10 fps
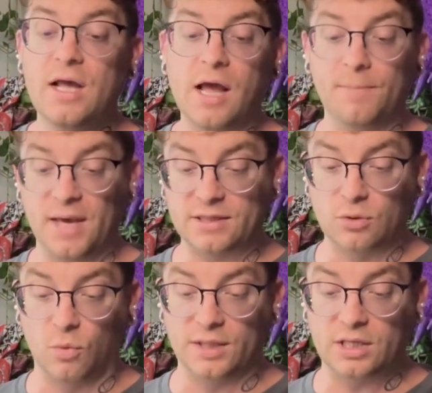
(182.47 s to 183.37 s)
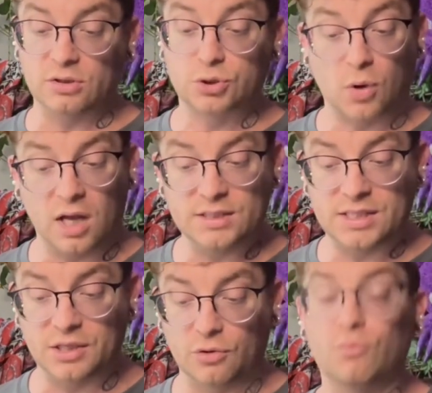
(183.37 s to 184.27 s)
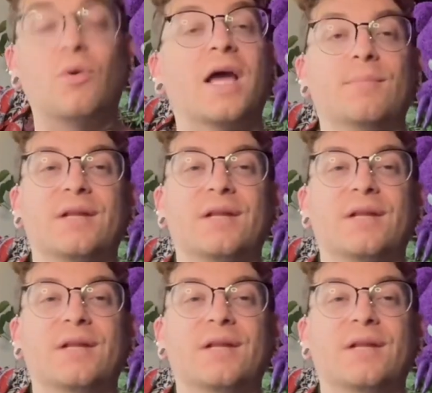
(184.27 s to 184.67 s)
and pick the one that you're drawn to. Right, but if